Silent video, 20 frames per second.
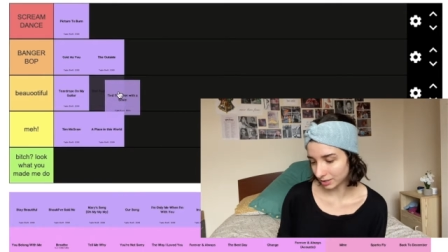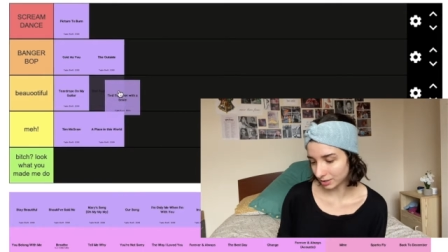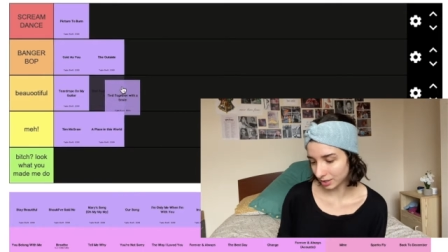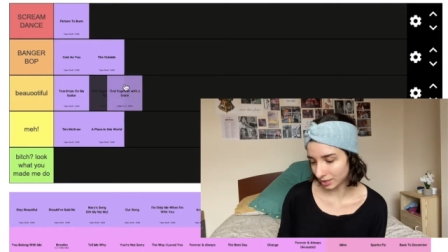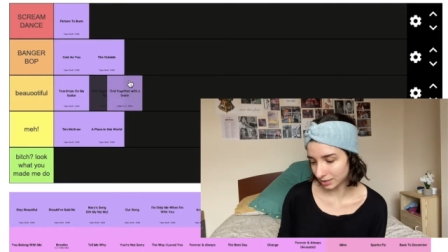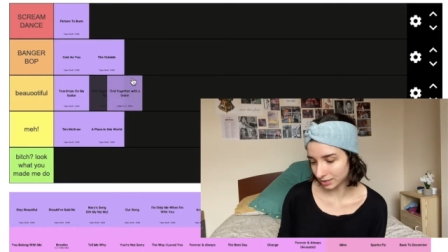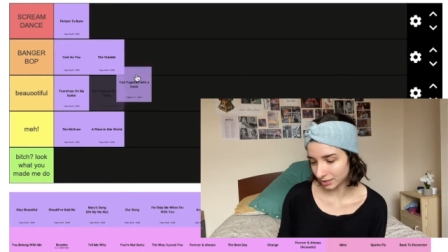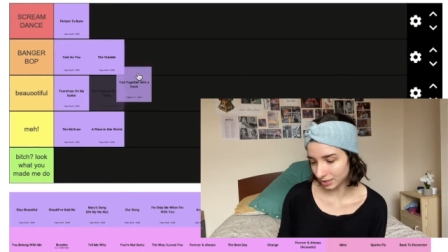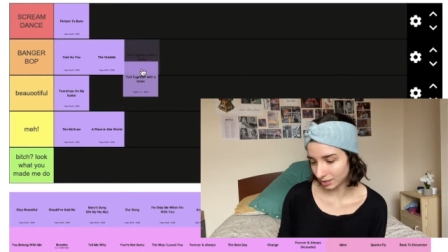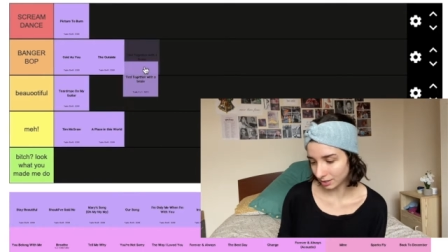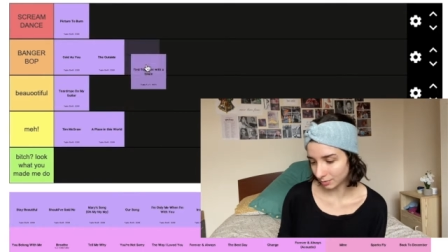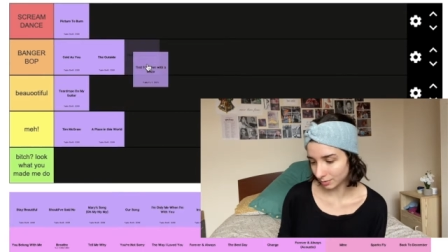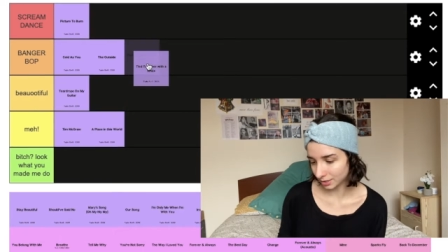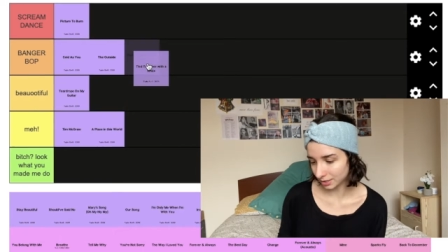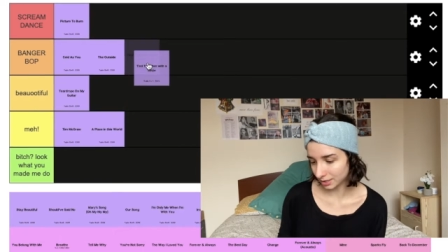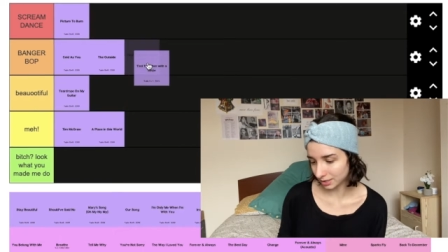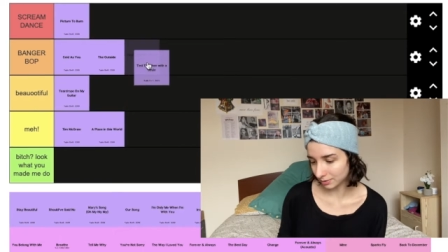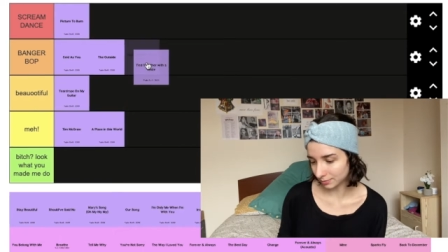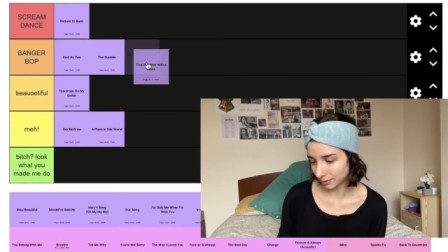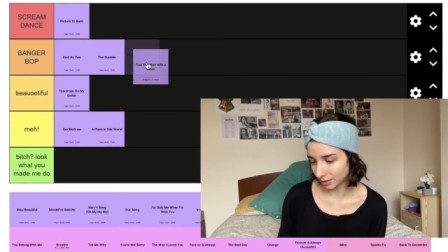Tied together with a
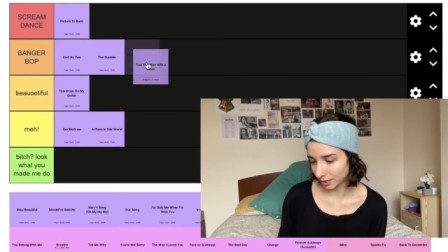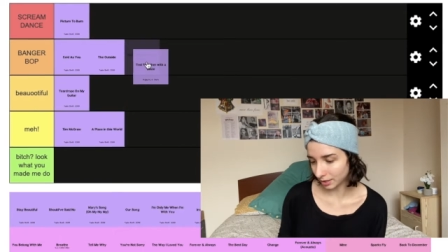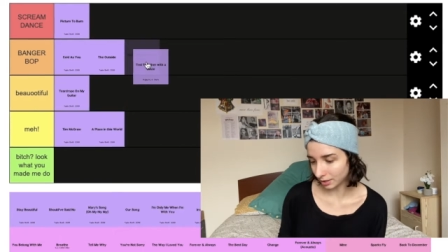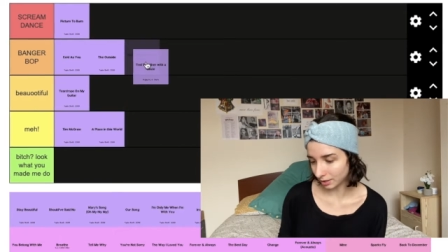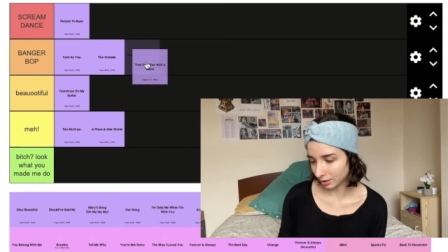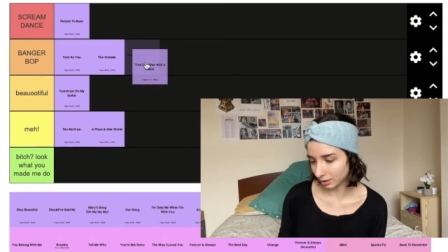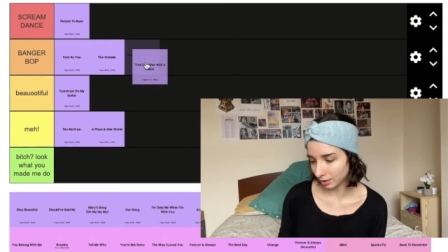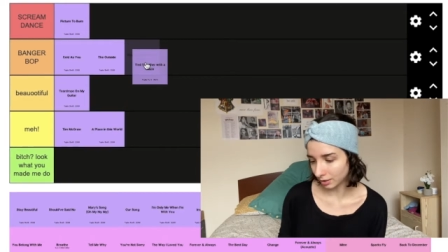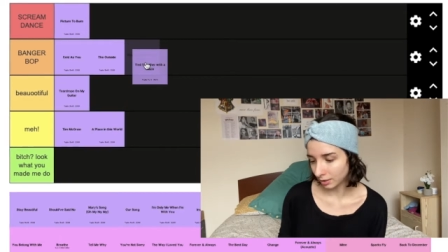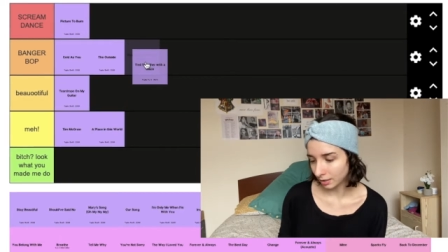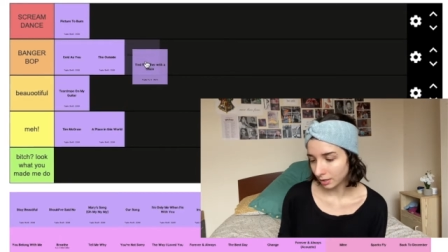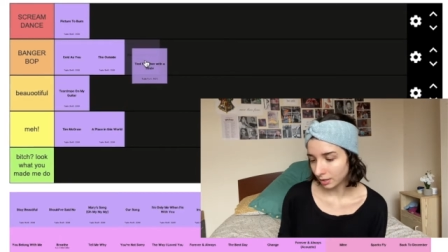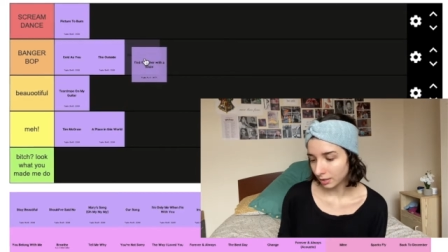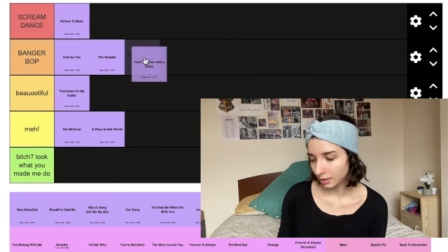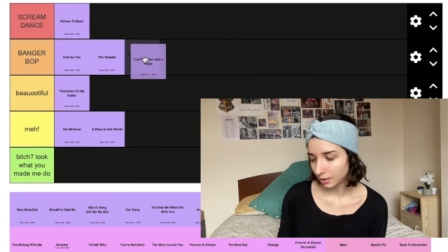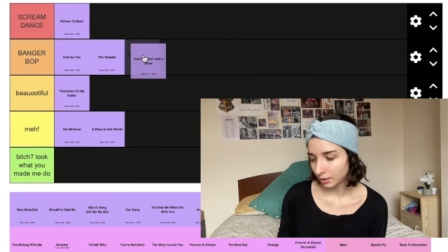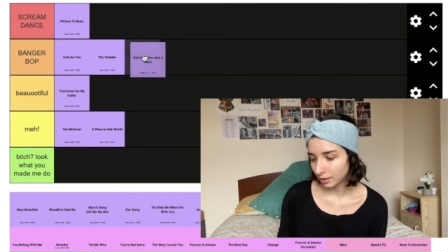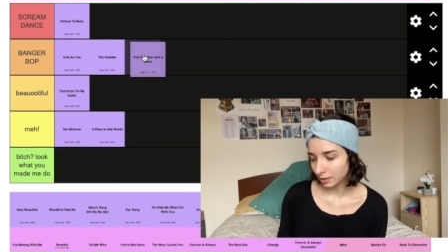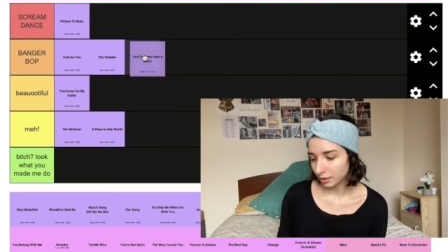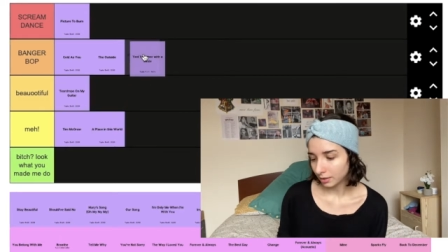smile.
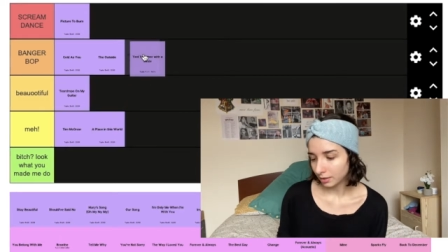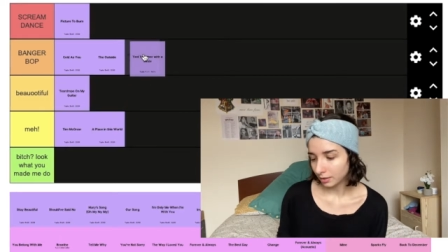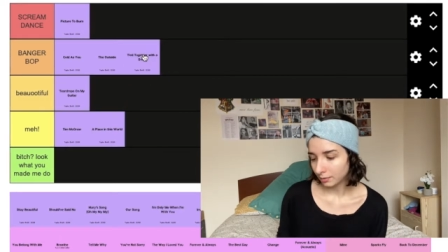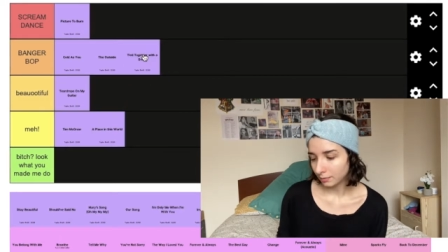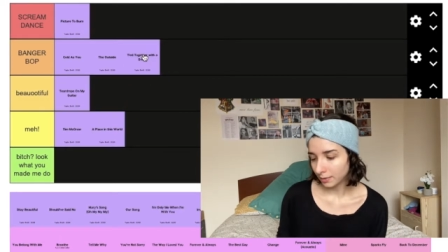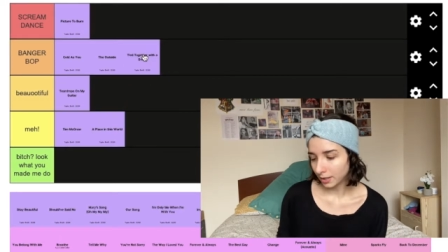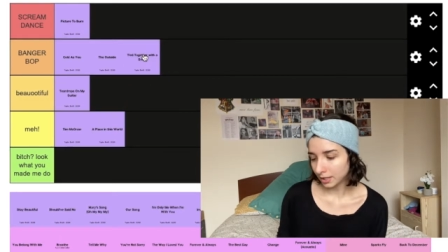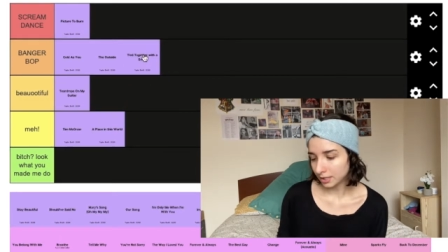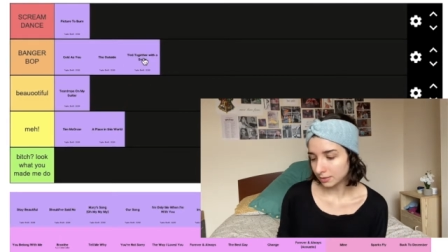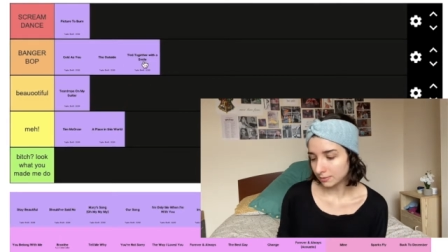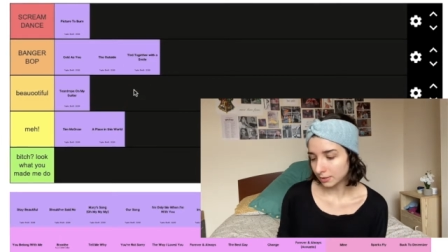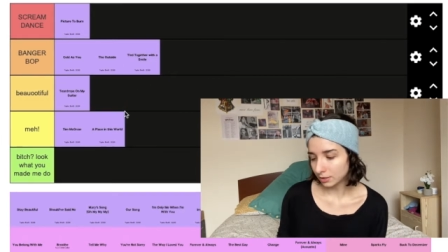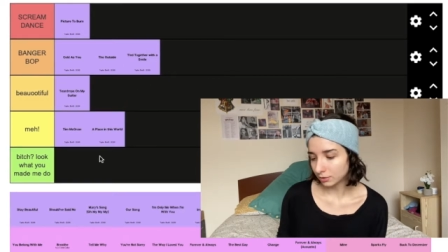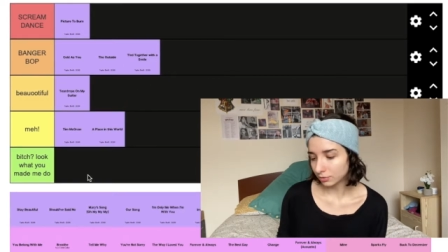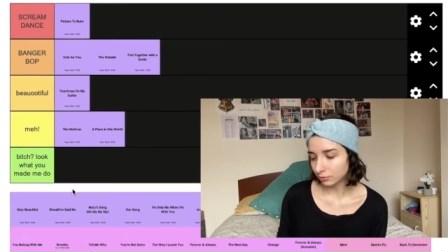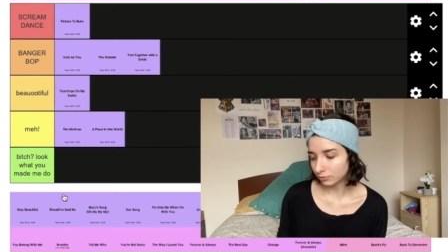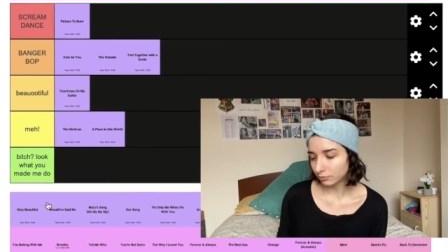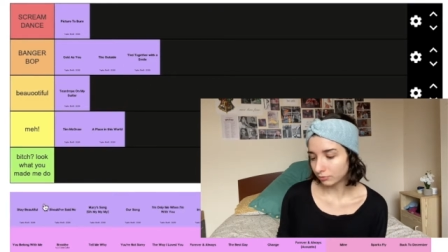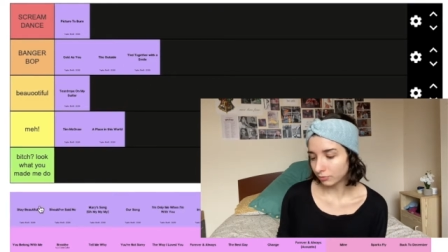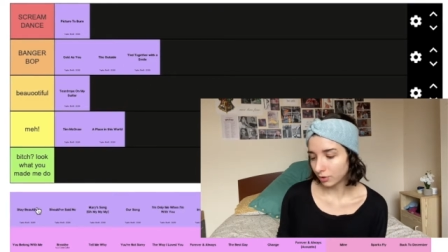Makes me
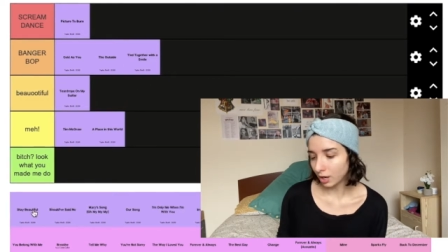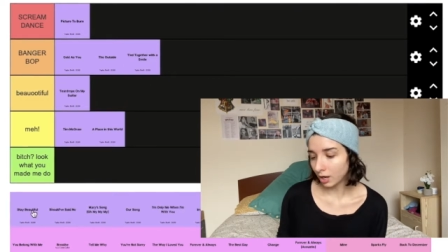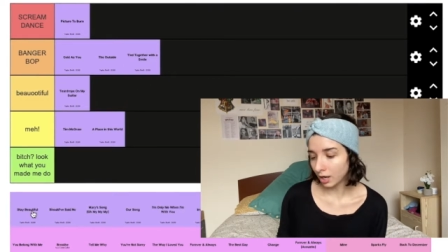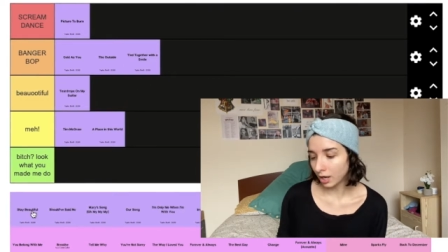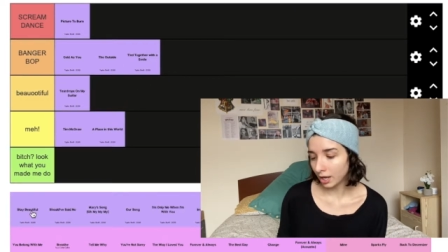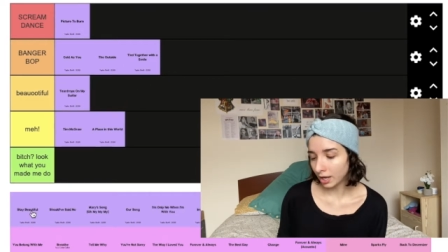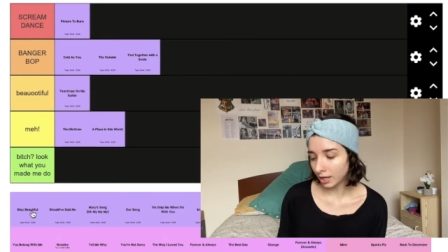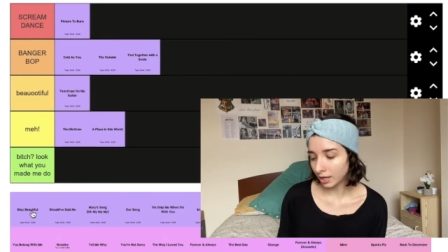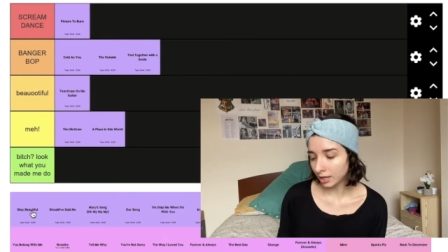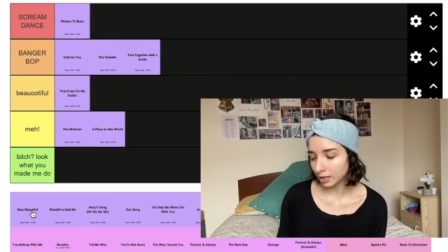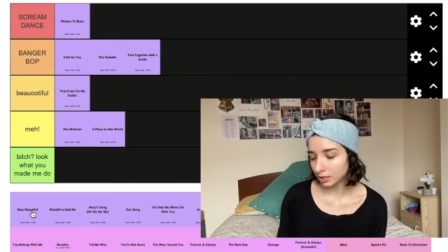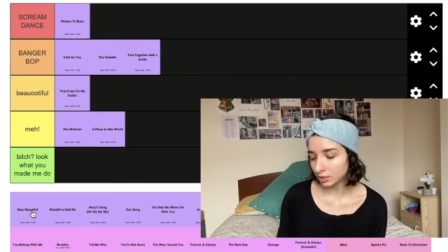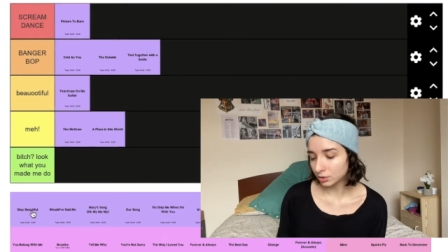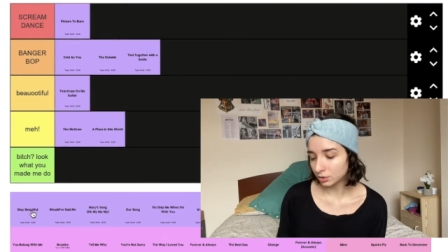cry.